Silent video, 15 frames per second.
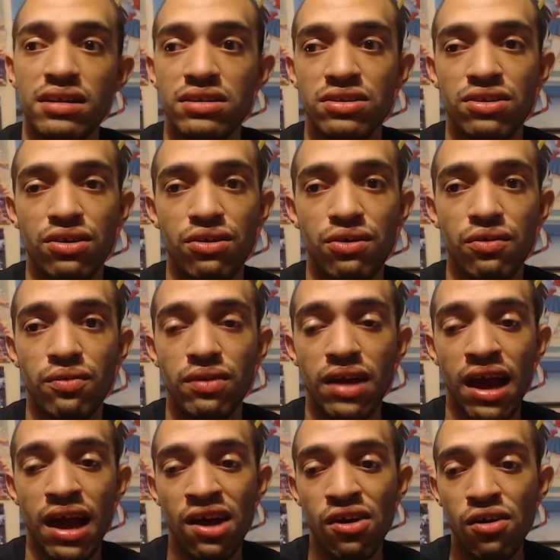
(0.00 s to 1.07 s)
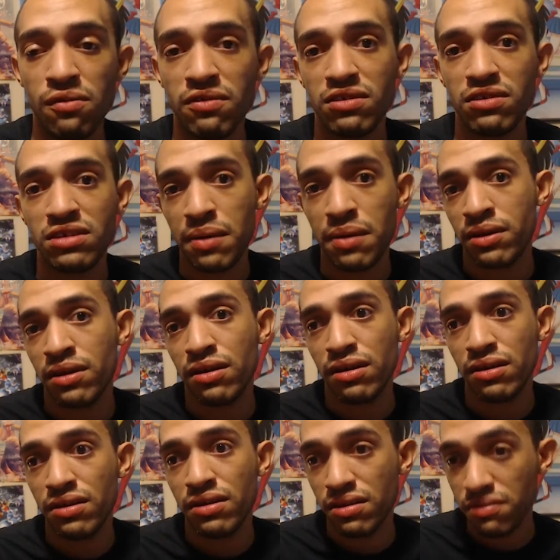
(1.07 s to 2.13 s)
So I hope
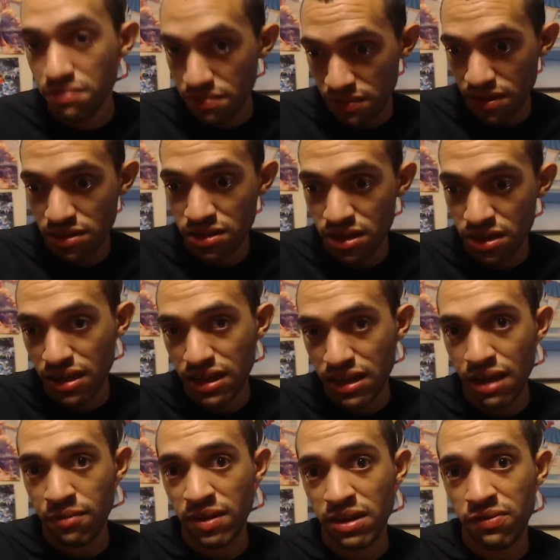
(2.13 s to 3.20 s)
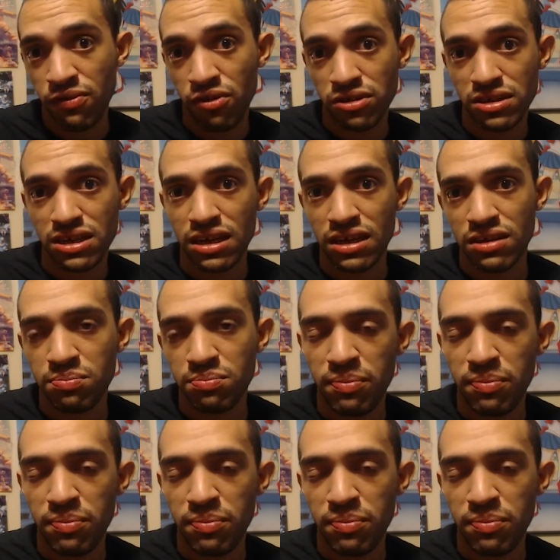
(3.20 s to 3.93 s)
Tabula study that with the 14.